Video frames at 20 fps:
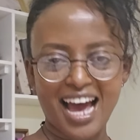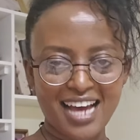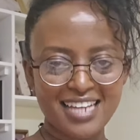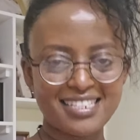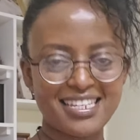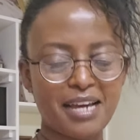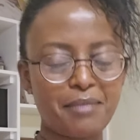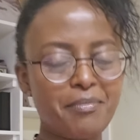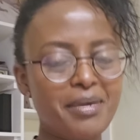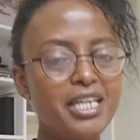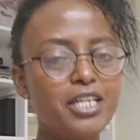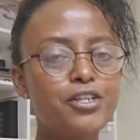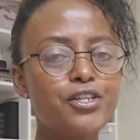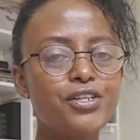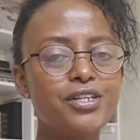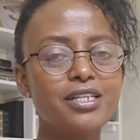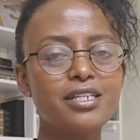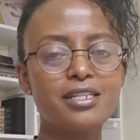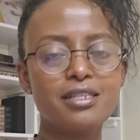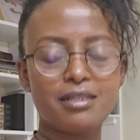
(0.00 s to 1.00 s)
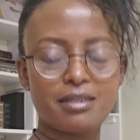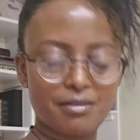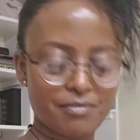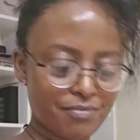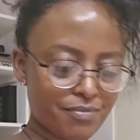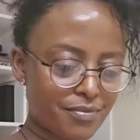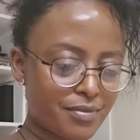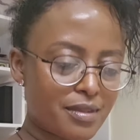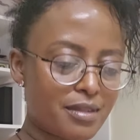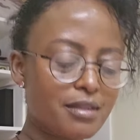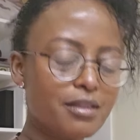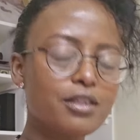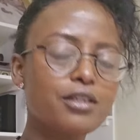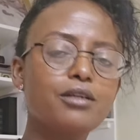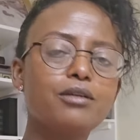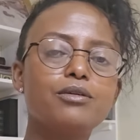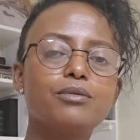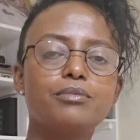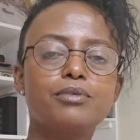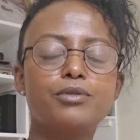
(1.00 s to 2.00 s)
As I
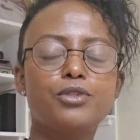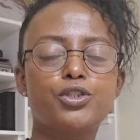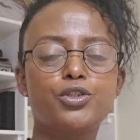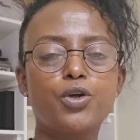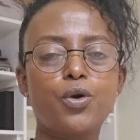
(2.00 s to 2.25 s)
mentioned,